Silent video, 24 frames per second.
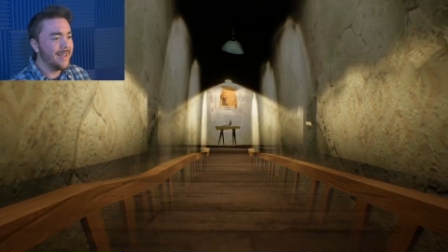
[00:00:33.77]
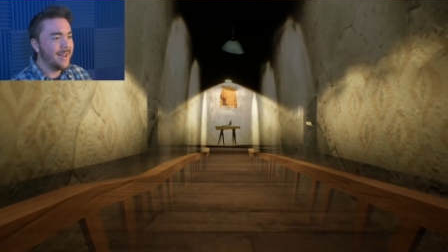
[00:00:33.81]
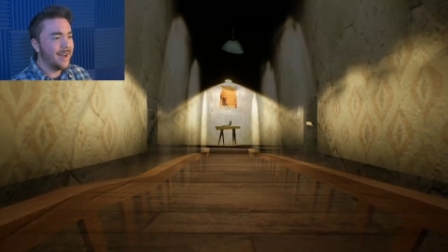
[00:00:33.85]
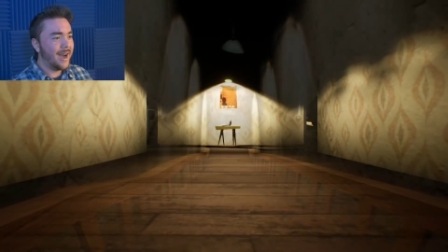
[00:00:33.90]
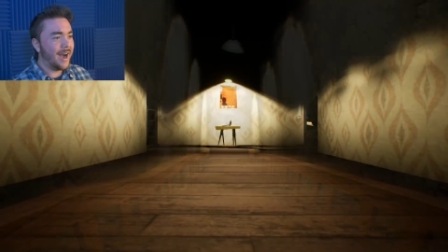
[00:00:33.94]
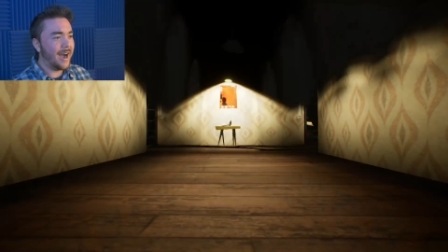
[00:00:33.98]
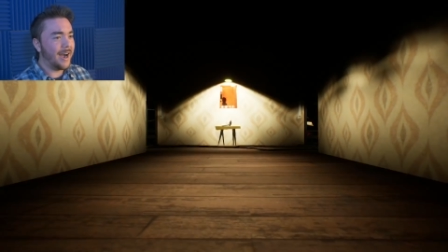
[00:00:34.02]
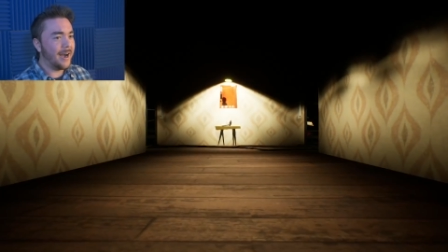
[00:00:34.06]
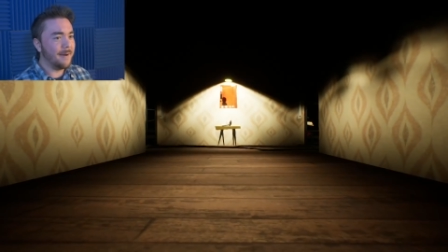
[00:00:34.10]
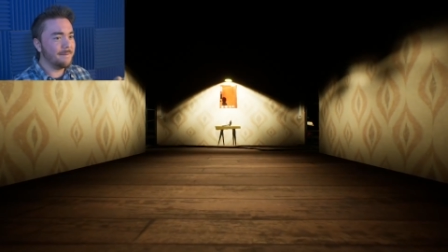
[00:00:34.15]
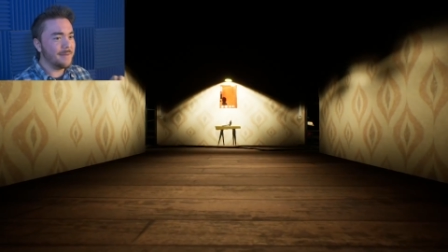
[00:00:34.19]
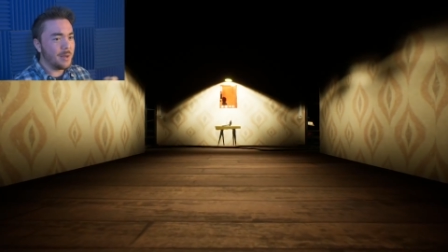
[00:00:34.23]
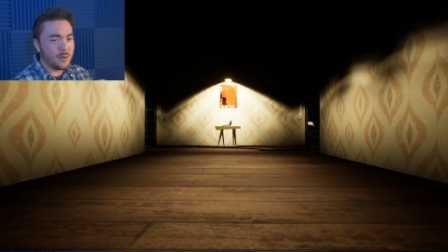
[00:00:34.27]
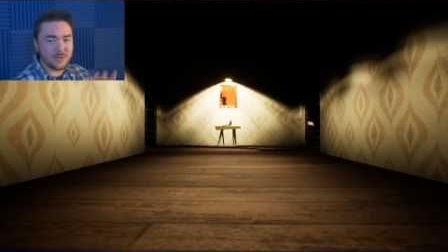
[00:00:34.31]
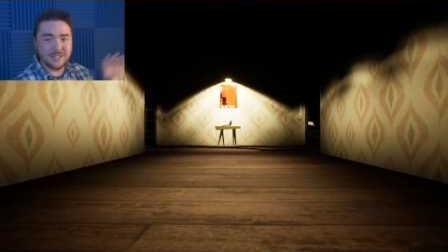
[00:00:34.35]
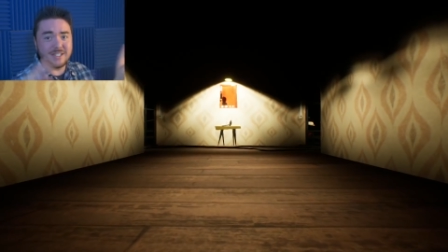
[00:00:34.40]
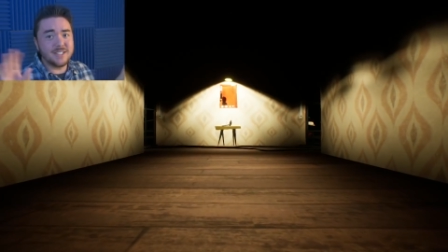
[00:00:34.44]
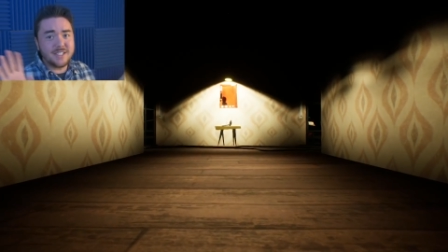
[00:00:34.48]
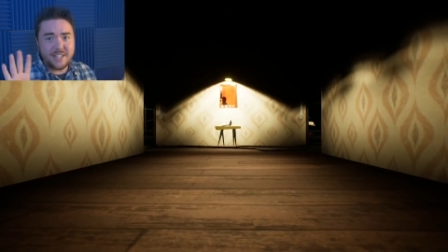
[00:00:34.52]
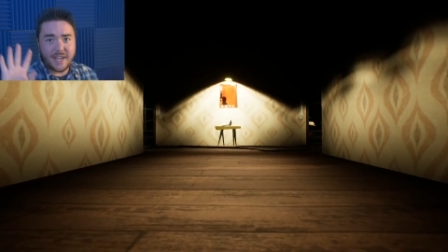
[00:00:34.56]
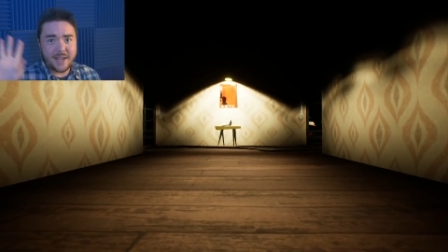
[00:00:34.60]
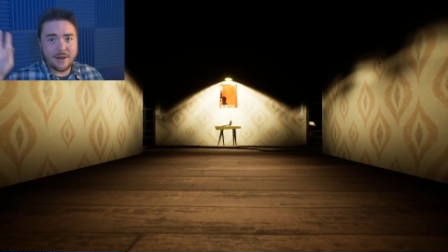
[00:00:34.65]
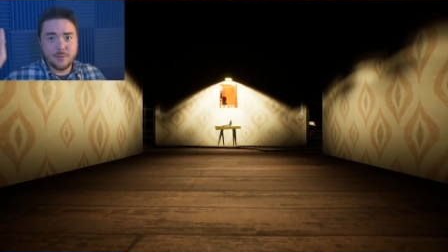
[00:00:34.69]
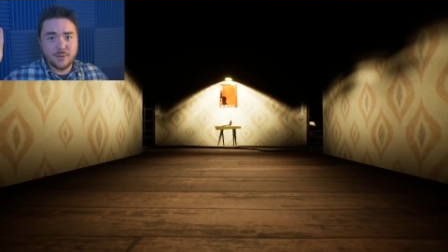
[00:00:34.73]
Um, it was
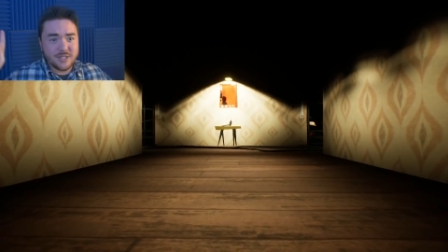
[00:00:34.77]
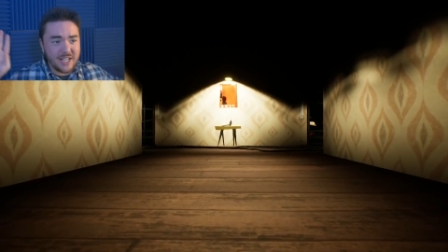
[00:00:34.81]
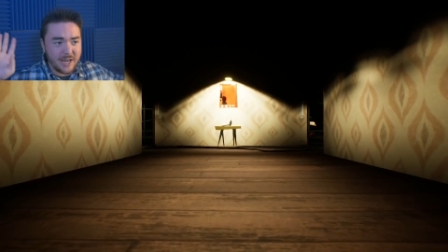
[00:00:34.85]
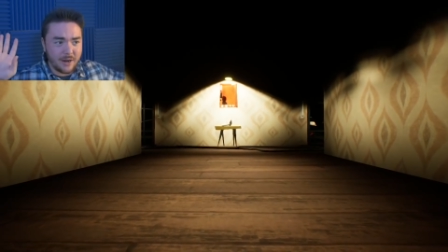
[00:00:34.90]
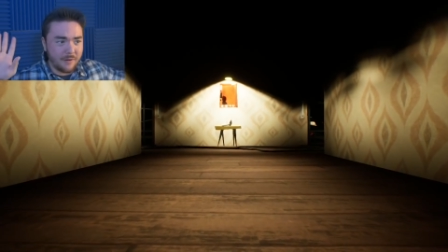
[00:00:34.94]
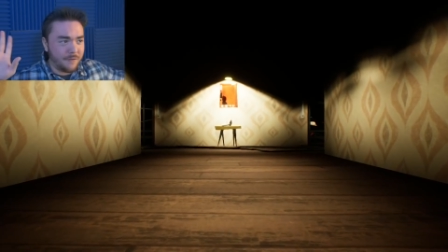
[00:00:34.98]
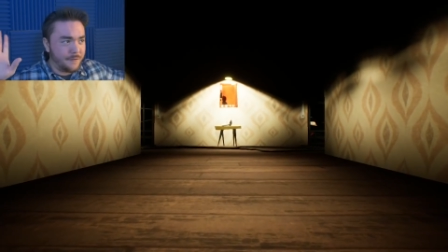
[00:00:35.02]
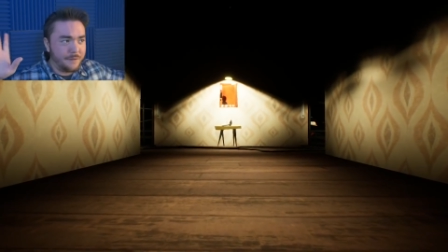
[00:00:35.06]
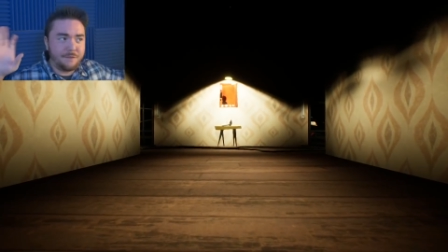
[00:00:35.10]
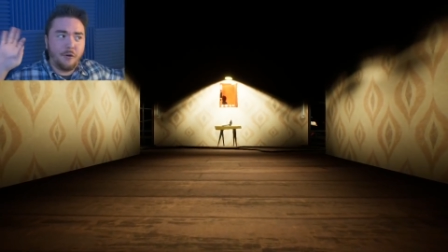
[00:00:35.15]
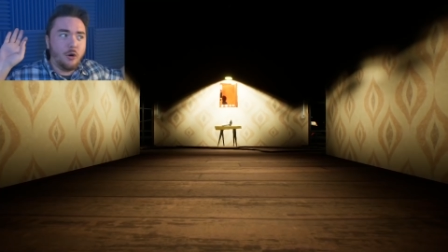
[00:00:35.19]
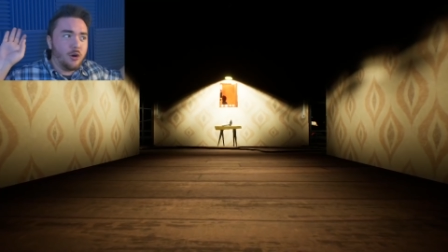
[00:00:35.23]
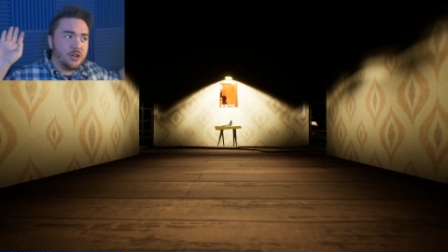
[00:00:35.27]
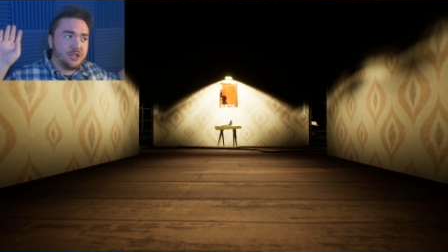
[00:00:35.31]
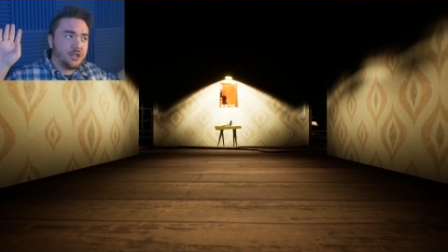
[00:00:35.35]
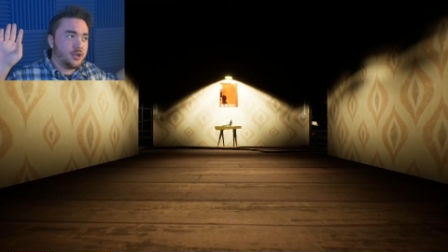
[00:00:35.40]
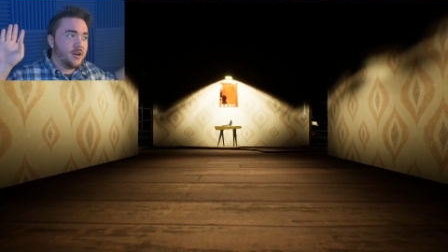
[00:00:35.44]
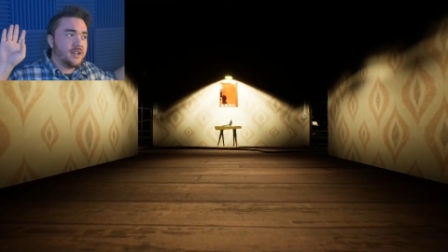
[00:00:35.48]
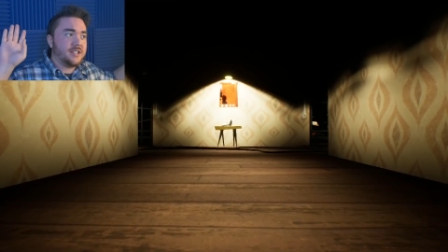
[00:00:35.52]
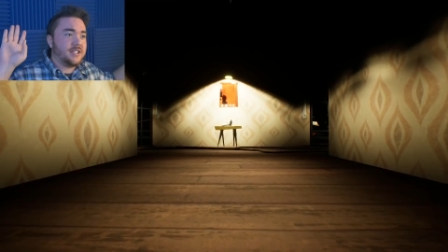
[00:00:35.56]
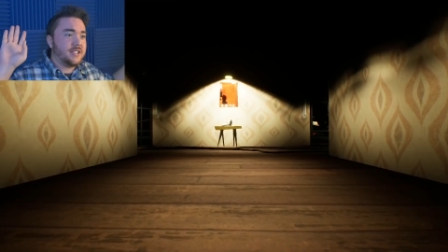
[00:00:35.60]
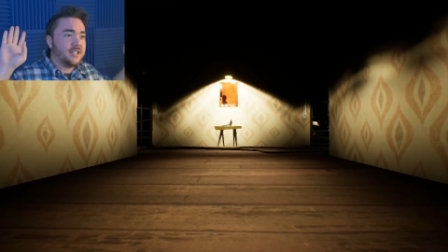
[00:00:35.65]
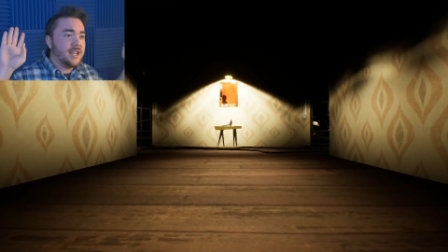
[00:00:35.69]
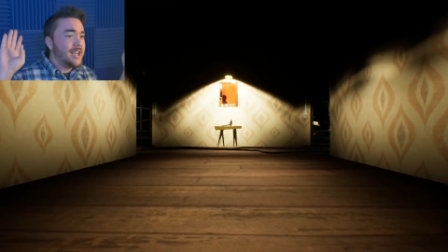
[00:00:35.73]
insane. It was like a
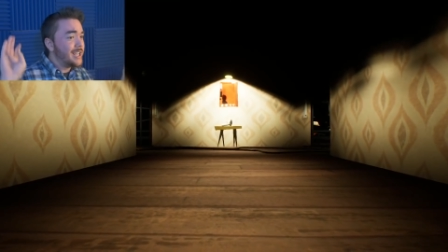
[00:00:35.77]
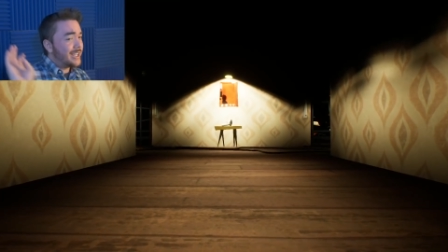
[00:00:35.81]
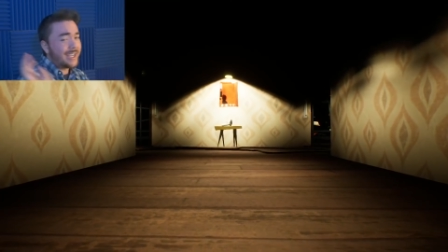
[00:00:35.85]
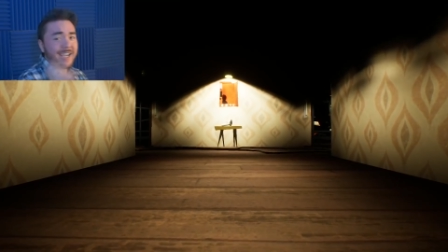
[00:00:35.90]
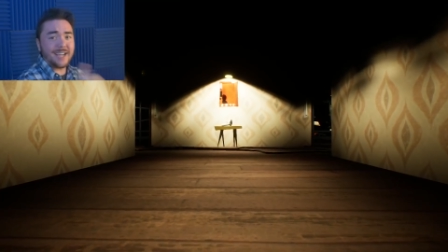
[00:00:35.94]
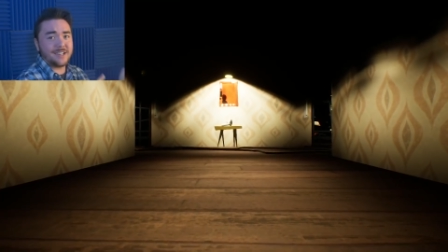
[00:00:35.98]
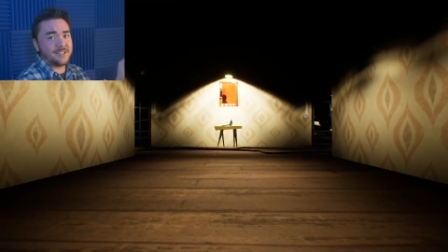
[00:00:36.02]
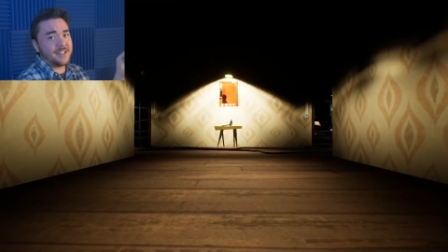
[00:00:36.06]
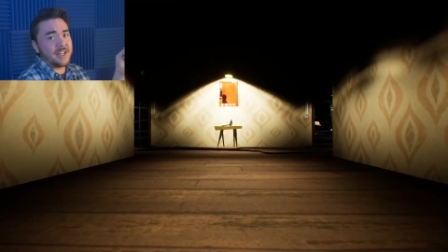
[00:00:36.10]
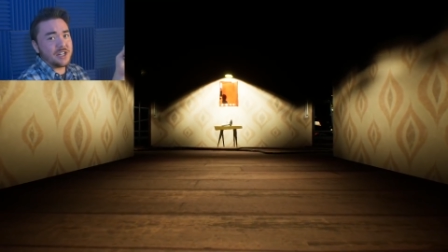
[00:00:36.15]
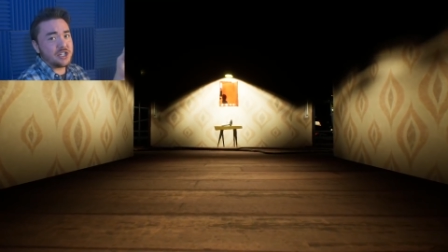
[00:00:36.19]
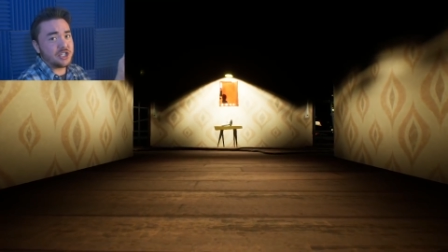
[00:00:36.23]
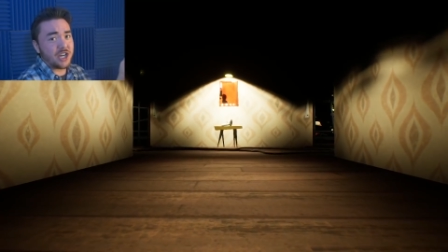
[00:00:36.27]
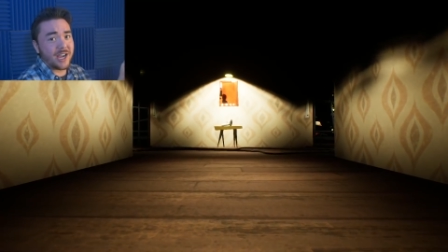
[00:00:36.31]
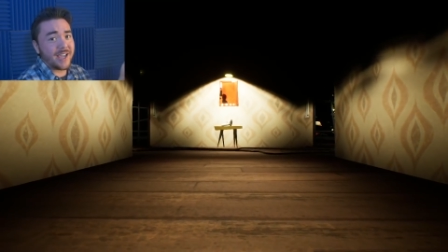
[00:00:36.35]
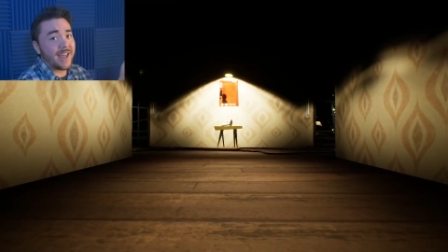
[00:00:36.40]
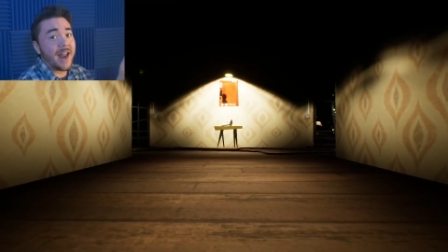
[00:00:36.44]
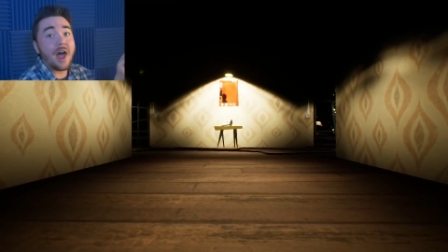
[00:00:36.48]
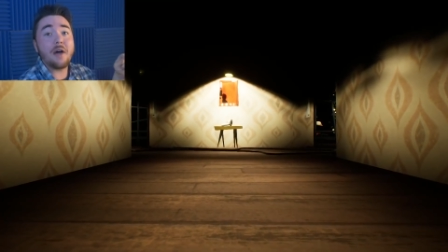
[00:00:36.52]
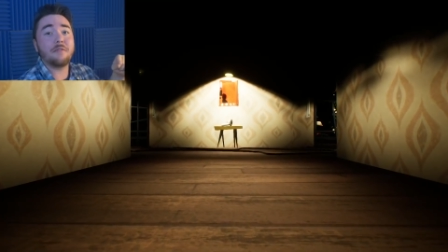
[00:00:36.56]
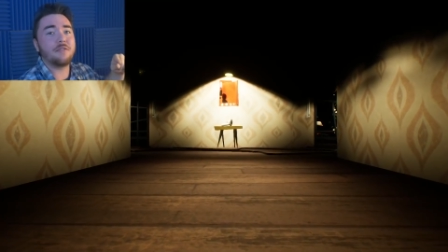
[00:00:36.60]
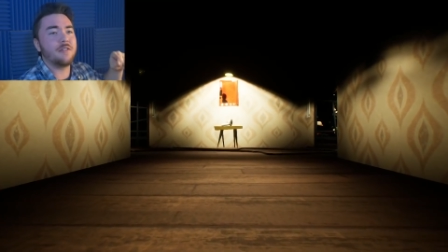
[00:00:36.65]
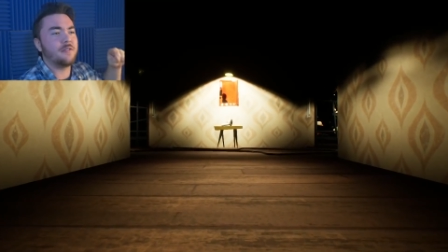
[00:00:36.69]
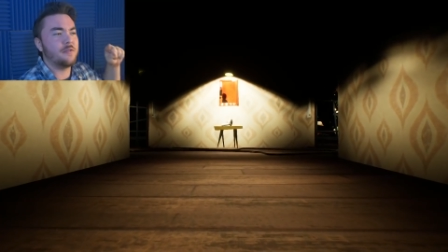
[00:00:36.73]
fortress. You guys gotta check it
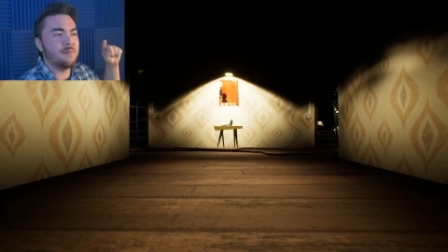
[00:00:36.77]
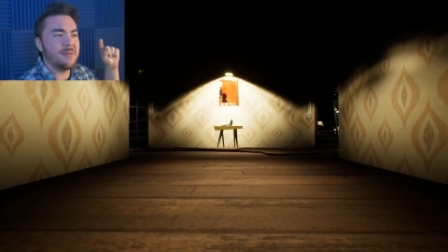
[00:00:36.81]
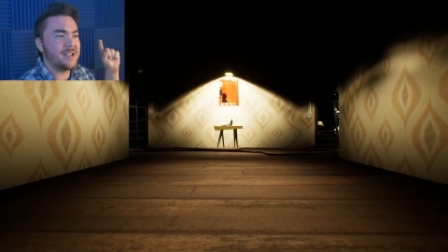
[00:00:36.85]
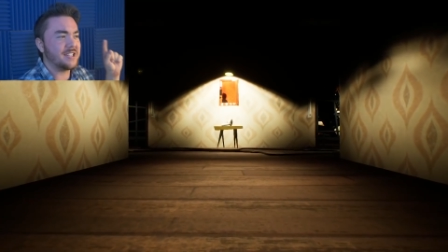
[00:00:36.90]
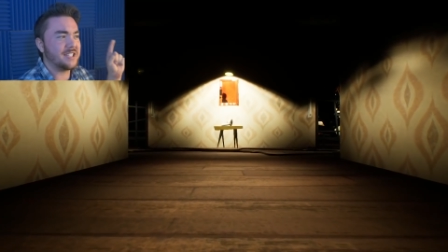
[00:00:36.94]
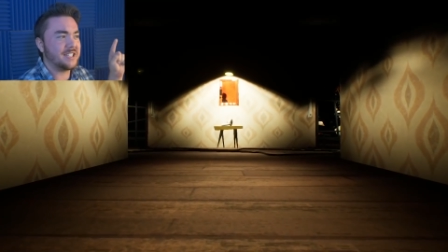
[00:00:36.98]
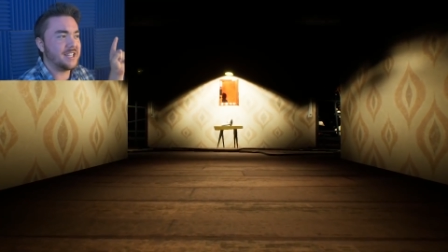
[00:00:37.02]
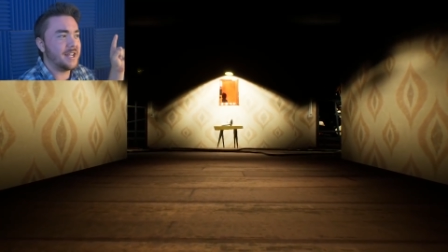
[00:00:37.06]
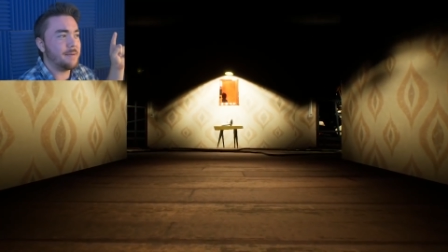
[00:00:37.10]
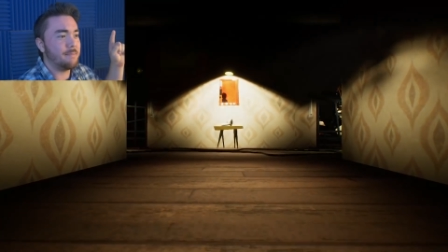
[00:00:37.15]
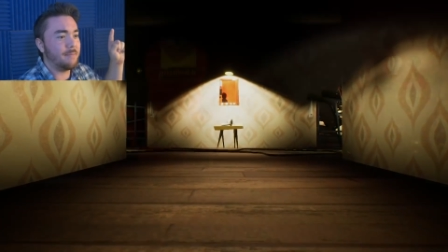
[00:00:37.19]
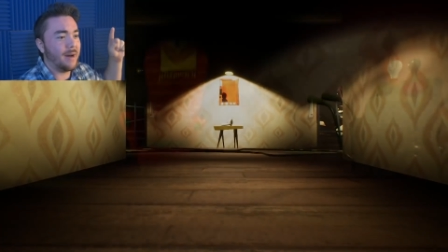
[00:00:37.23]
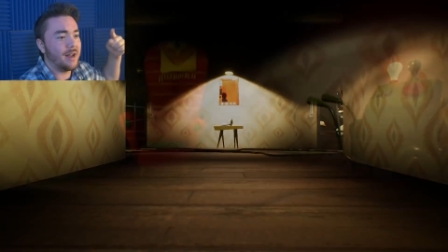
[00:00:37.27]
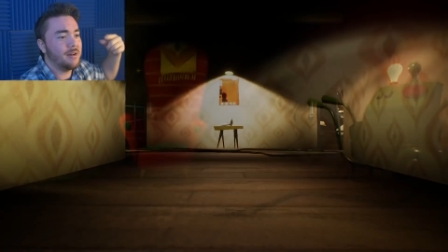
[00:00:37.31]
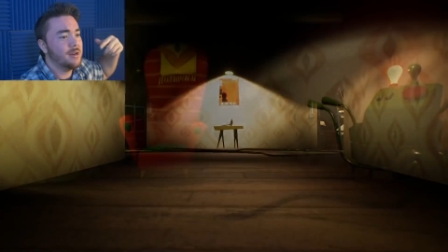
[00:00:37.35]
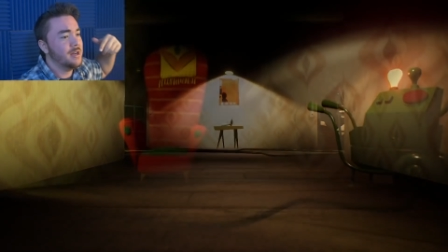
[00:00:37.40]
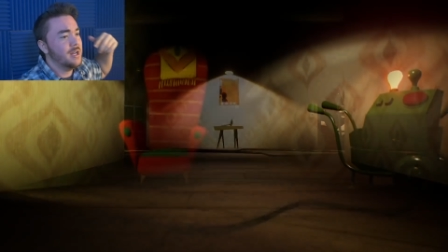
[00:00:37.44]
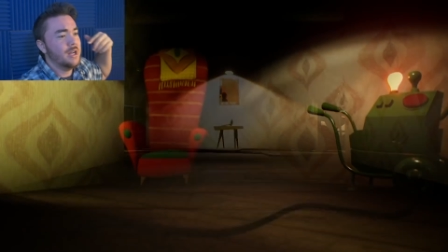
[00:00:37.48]
out if you've missed it, but